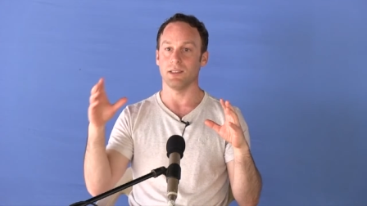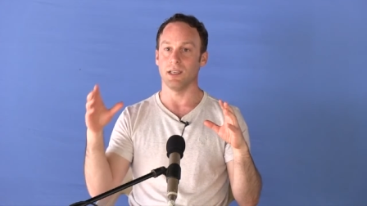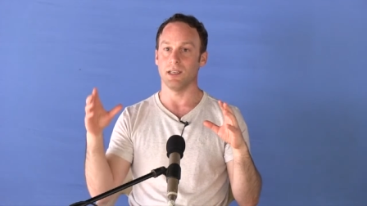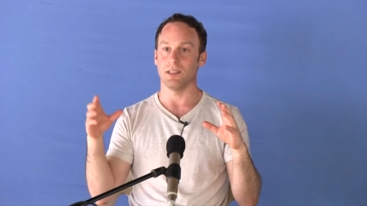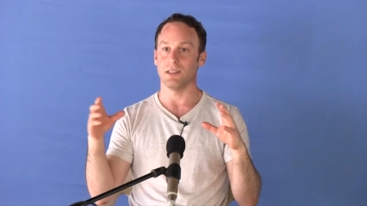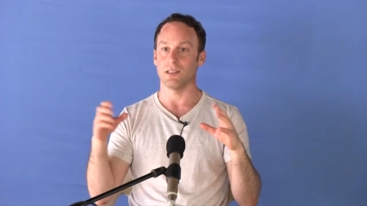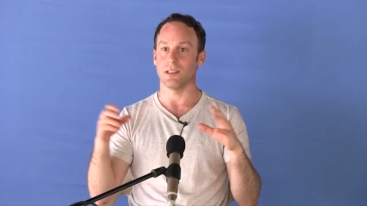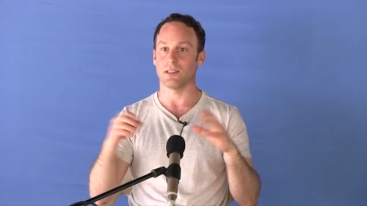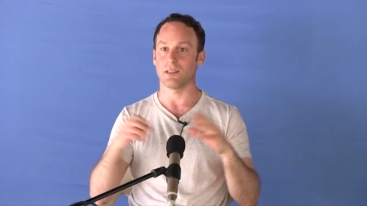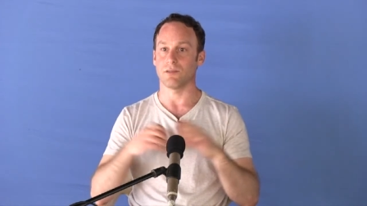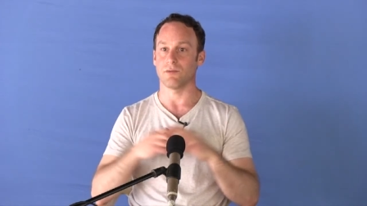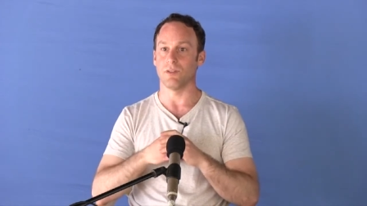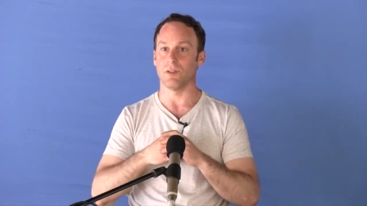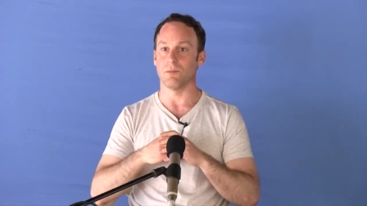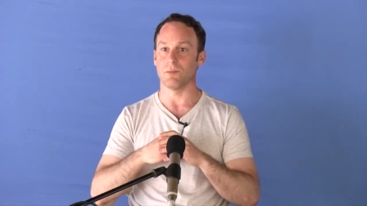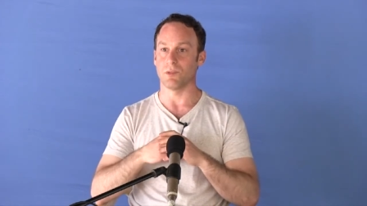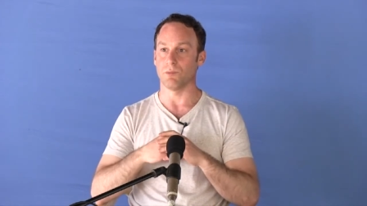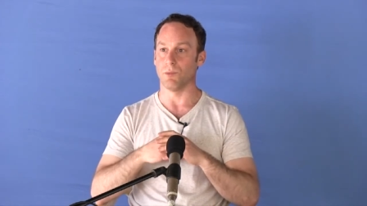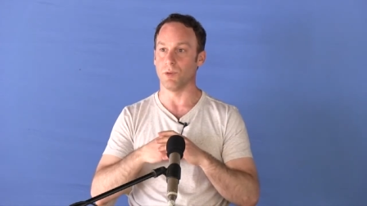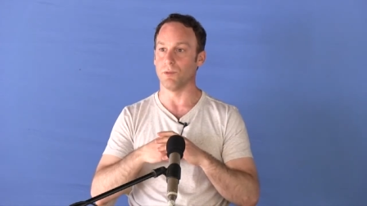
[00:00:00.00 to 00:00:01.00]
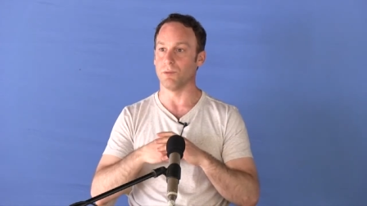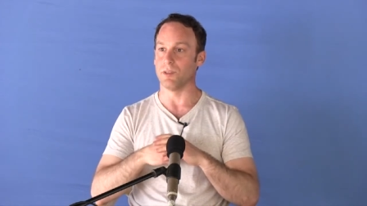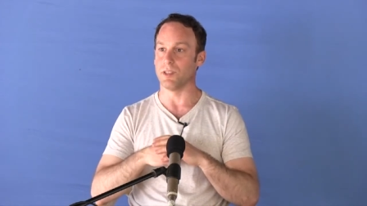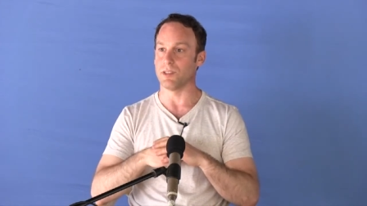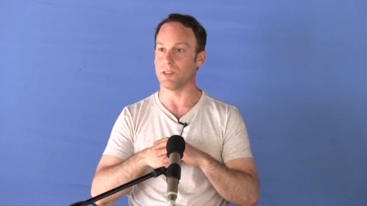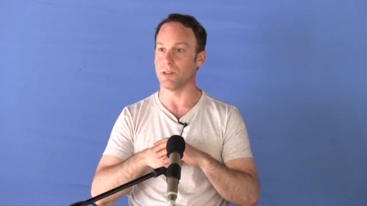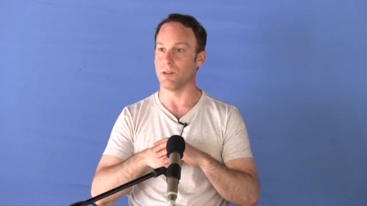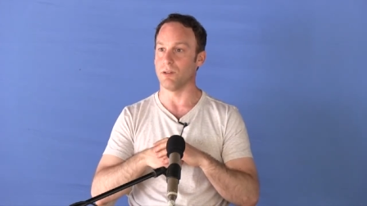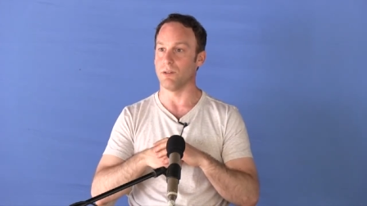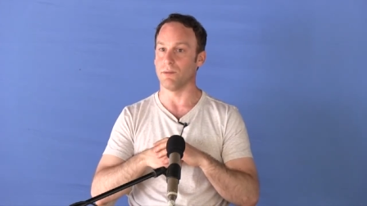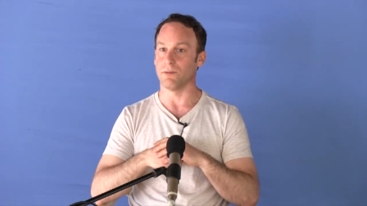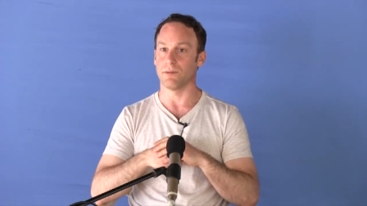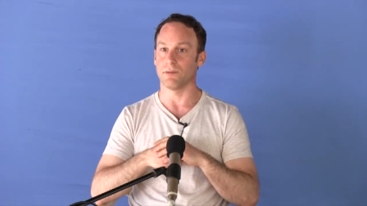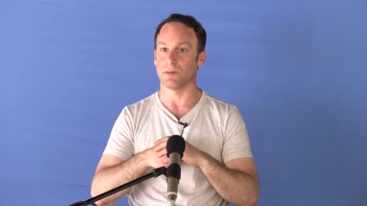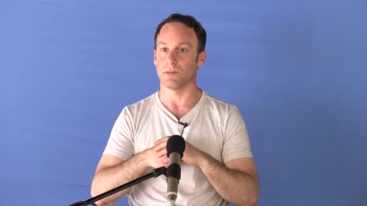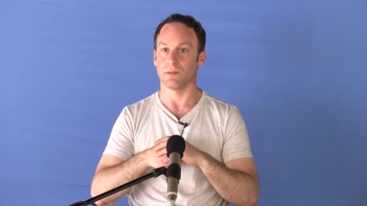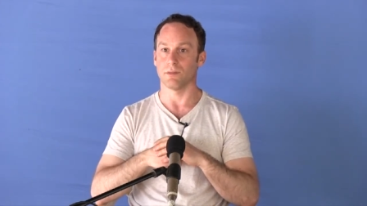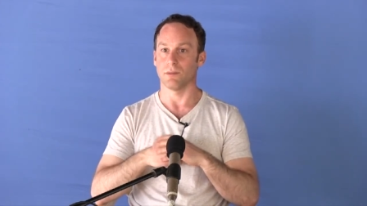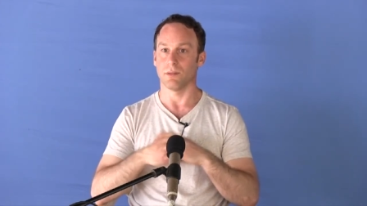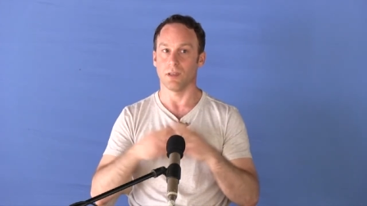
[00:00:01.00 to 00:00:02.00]
data streams were
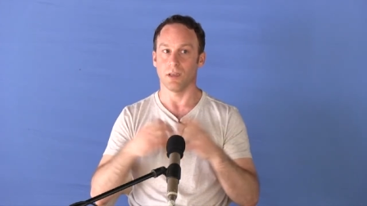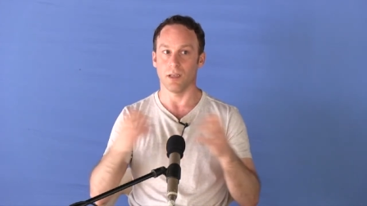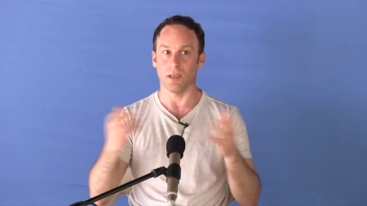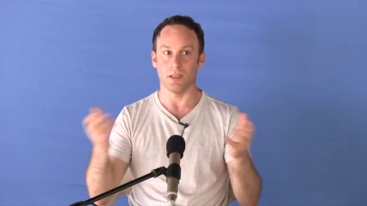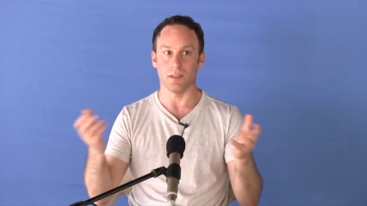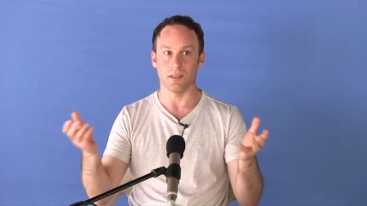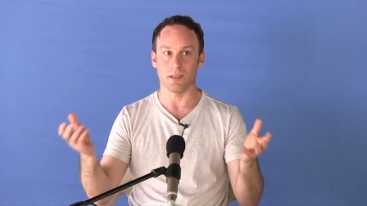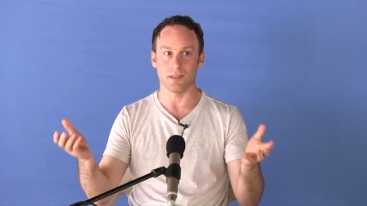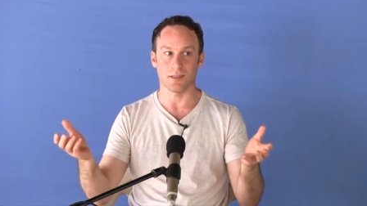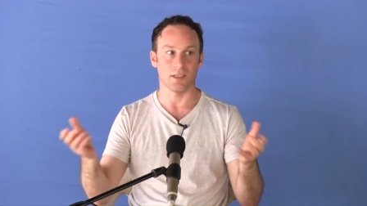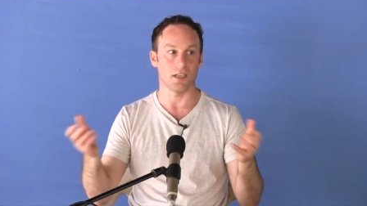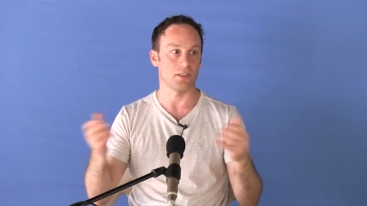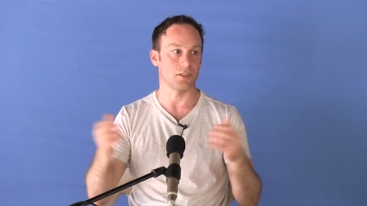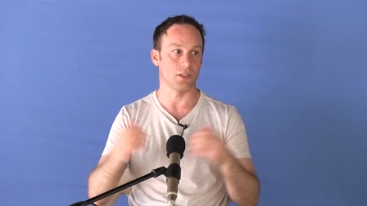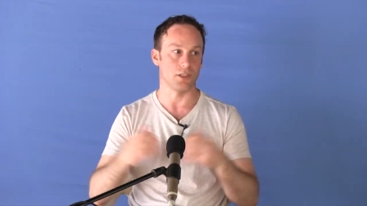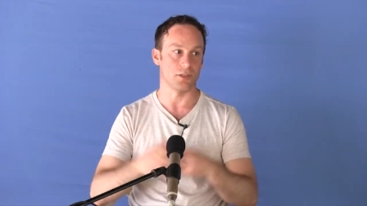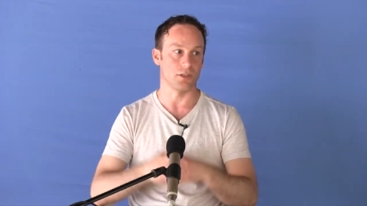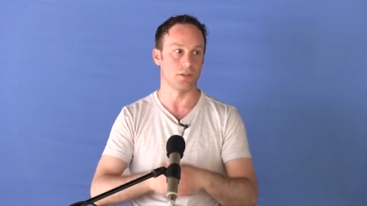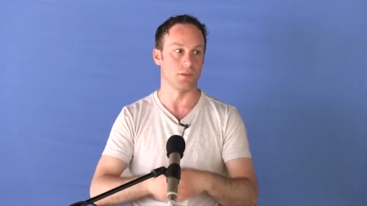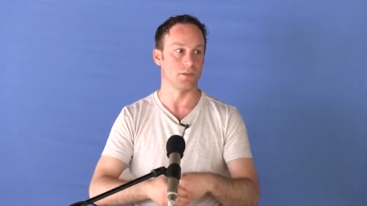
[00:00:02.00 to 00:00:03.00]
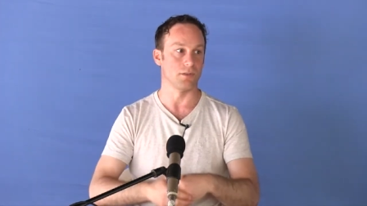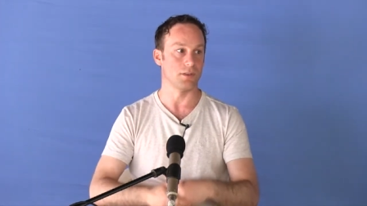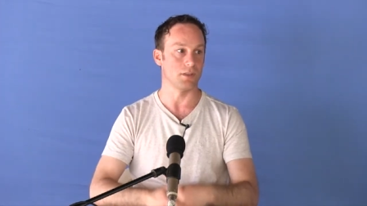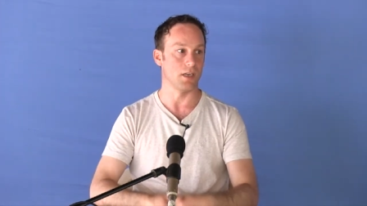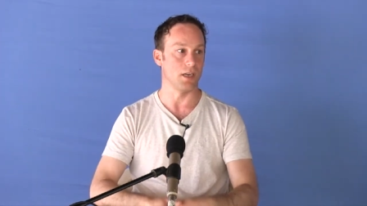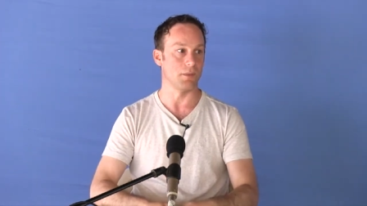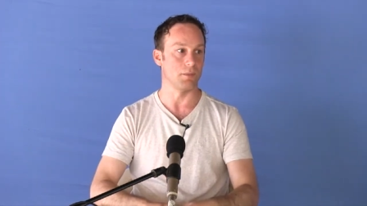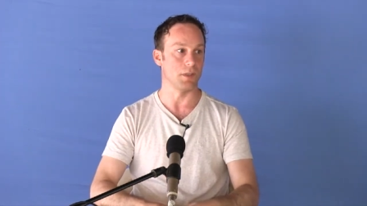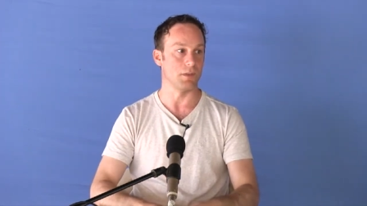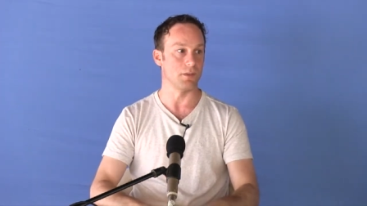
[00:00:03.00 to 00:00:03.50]
resolved in such a short time.